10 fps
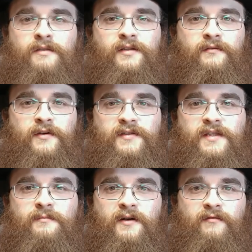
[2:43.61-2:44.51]
So if you
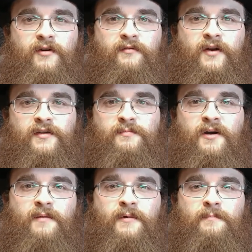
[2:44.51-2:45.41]
see one of your friends
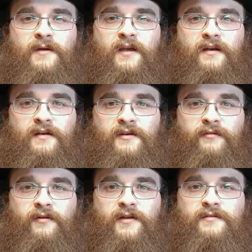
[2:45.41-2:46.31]
pop up again in
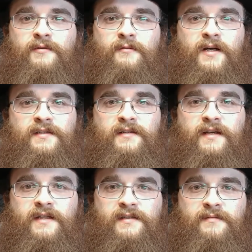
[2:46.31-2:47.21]
your friends request
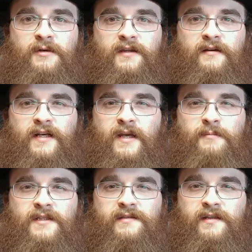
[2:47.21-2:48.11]
list, but their
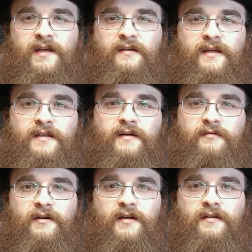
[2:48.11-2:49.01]
name is slightly
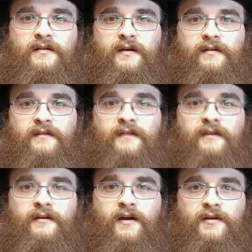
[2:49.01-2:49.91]
different and
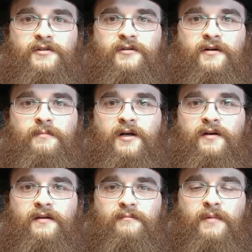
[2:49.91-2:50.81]
you're not sure
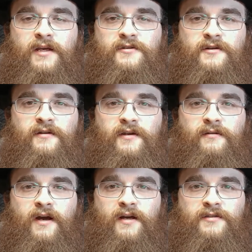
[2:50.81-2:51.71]
about it, make sure
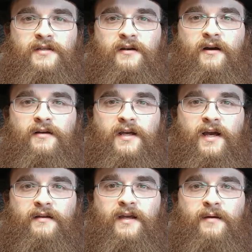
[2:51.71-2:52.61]
you actually
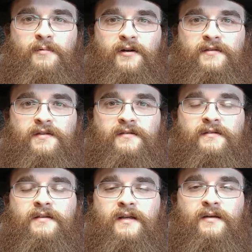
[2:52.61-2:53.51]
contact that
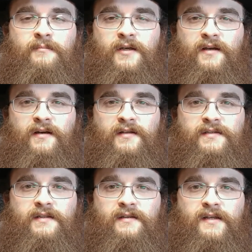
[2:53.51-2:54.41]
person,
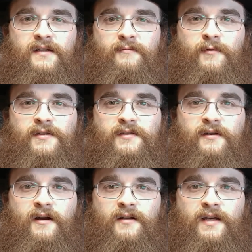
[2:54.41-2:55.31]
because once
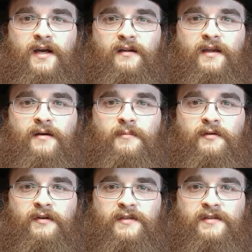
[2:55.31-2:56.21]
you contact them,
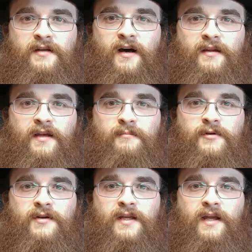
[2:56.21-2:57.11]
if it's not
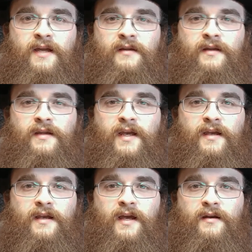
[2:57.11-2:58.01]
them doing that, then they
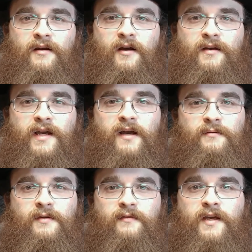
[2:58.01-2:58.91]
can get in
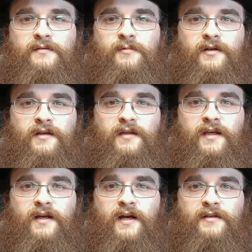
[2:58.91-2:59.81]
contact with Facebook and
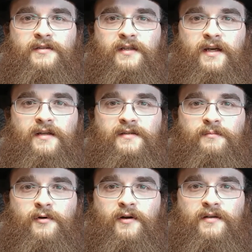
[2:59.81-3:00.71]
they can actually get
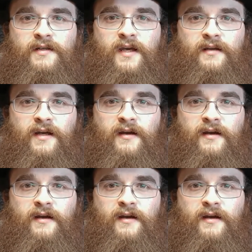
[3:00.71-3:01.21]
support to take